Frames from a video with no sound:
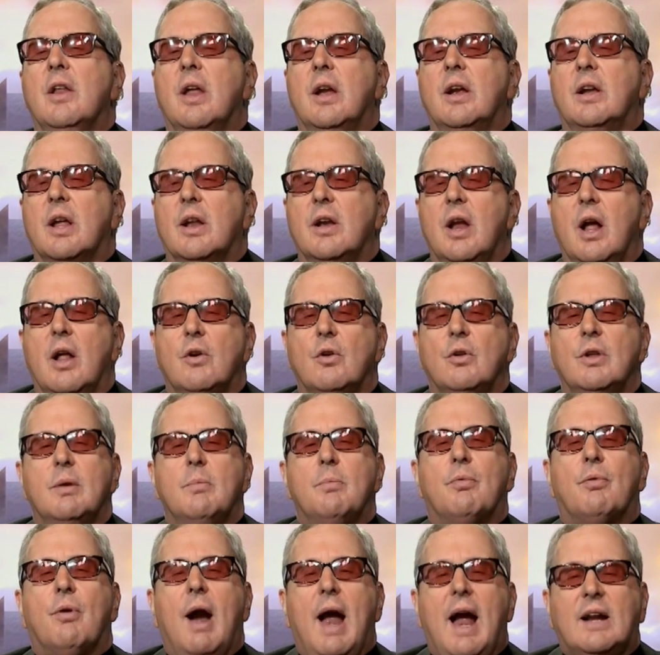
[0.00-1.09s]
they can not only
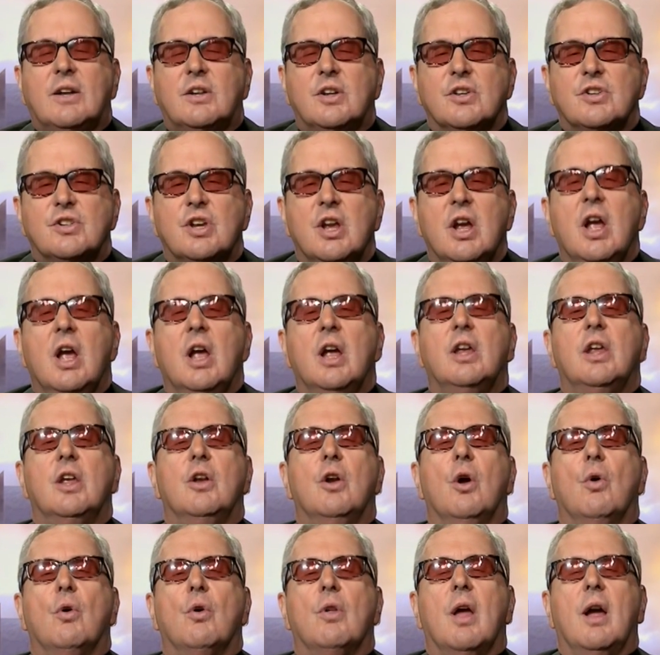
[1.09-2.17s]
practice,
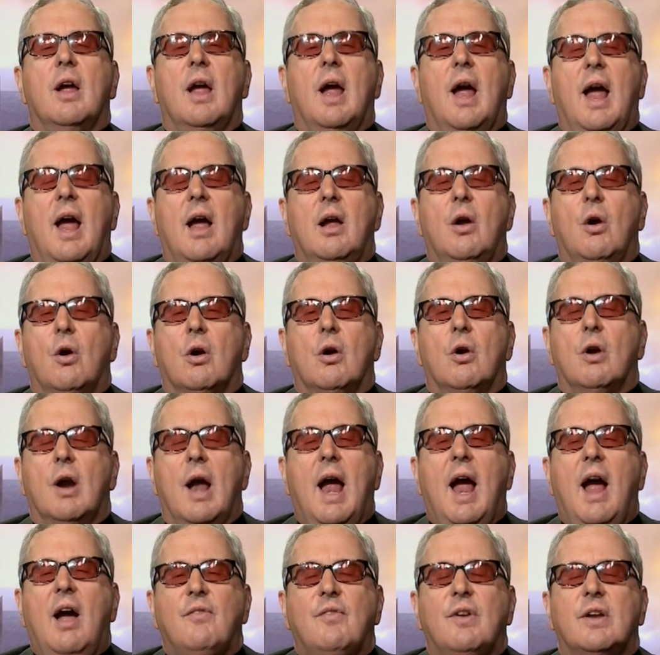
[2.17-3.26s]
or
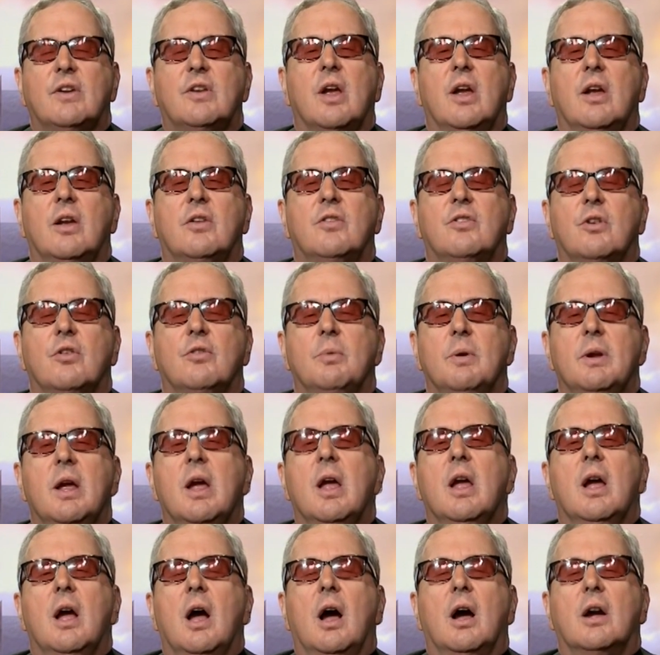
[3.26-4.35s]
have,
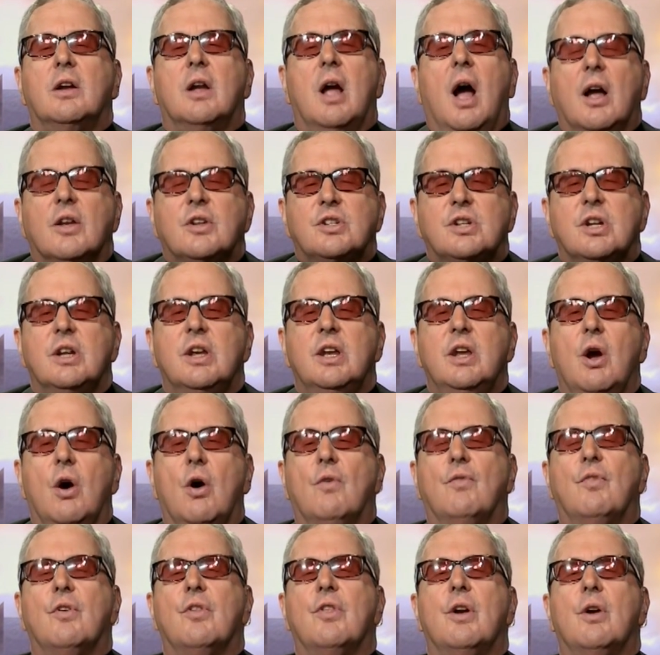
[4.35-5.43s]
custody
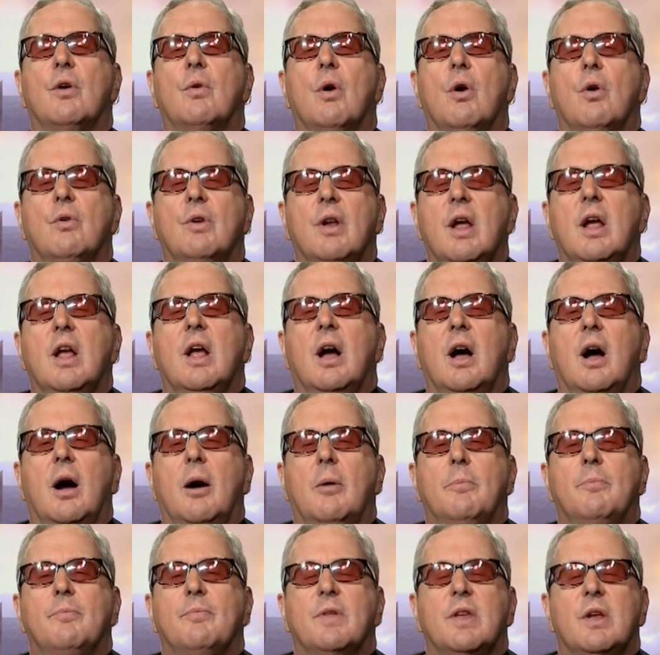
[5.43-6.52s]
over their own,
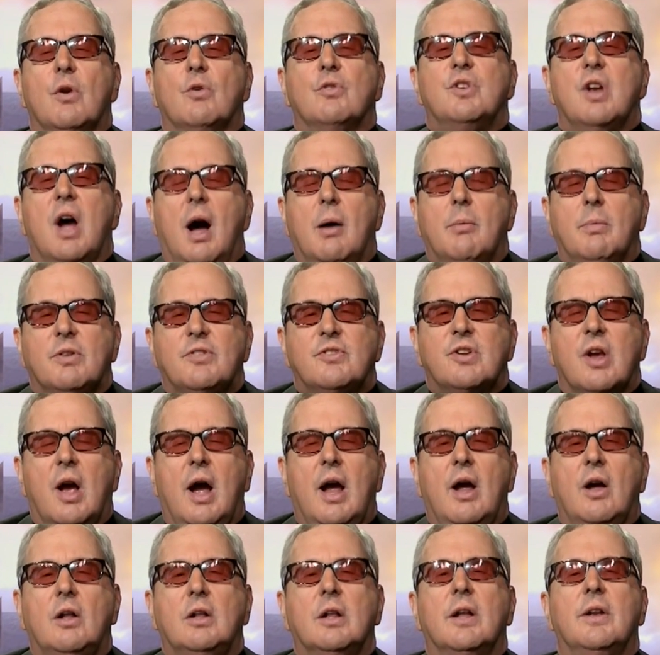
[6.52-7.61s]

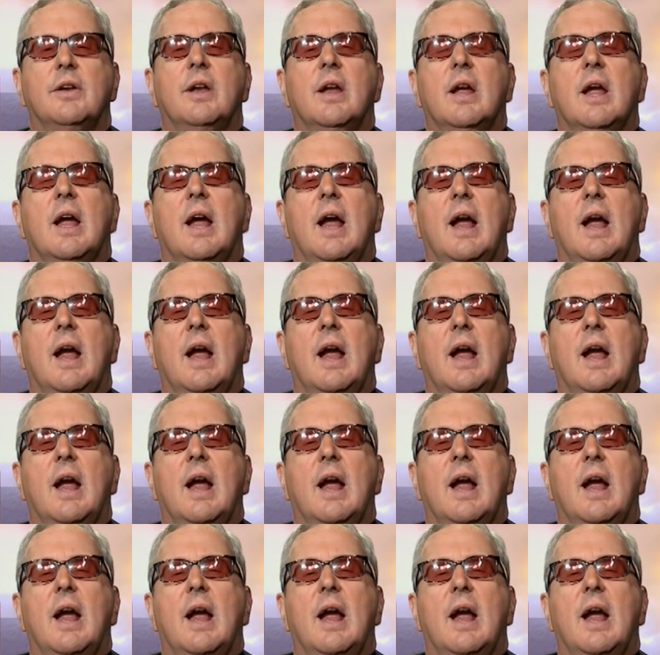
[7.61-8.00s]
domicile, and